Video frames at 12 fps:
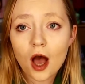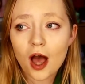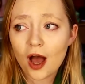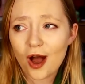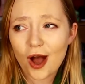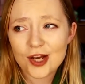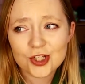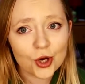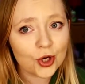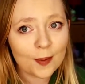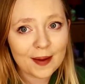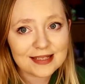I
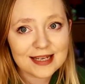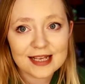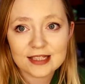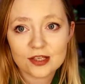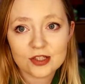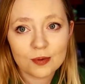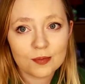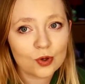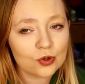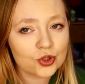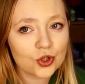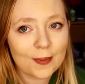don't know about Tesco's, and I'm
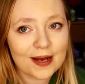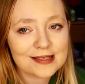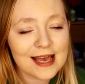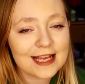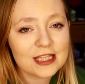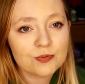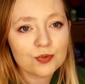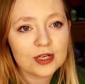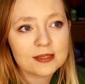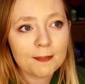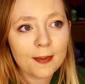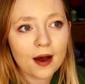not sure about
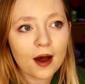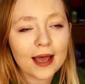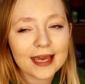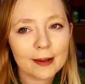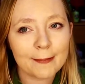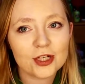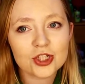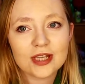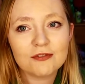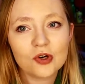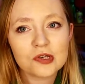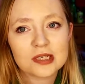Sainsbury's, but I can imagine
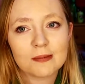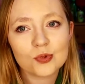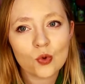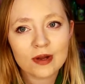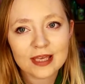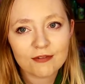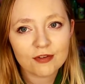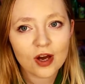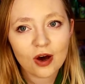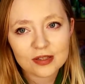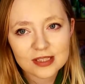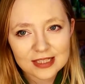they've got some sort of gift
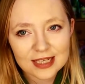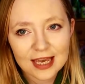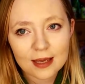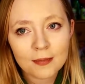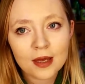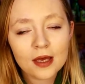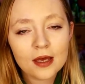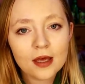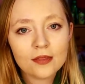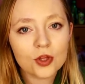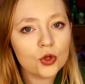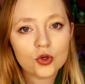card scheme
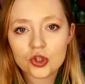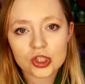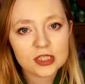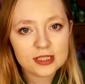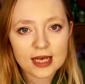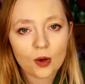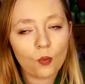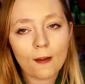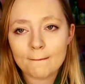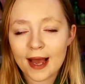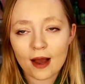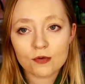that you can just stick
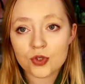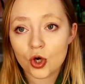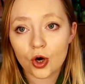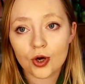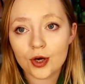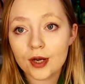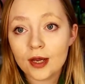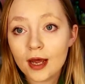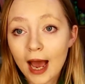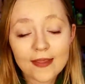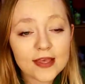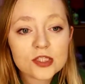£1 on.
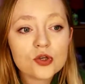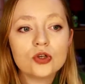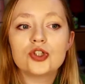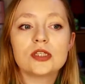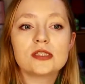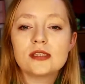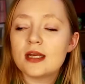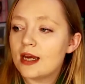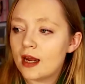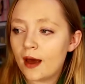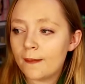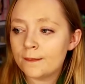And it's not just in
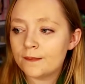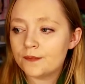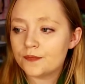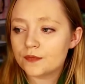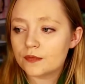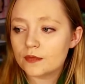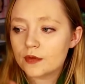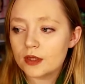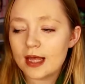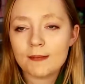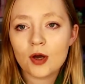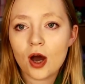
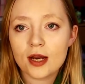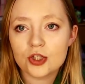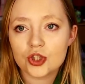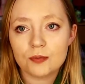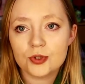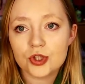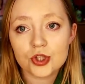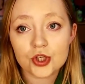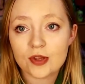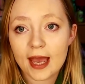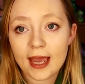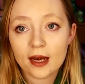them kind of shops you can do
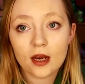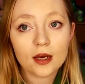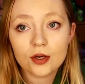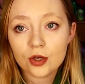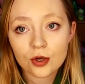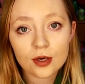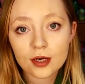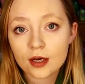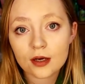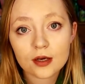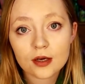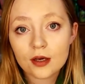that in, like New
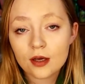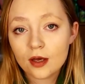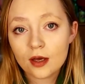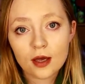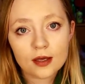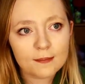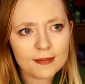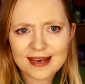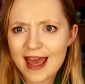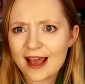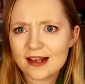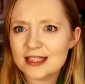Look,
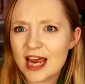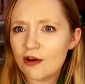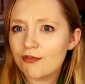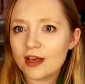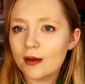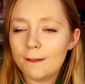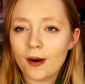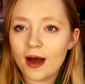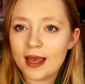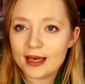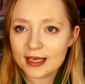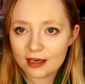Next, everything. Buy
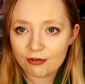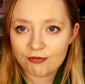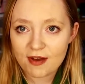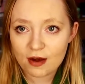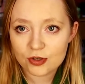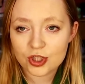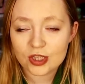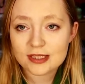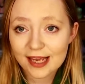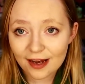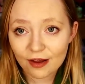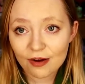a gift voucher because
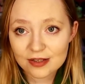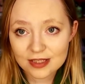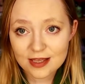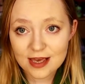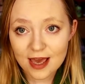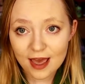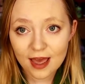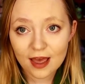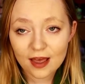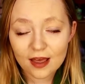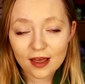they last the year,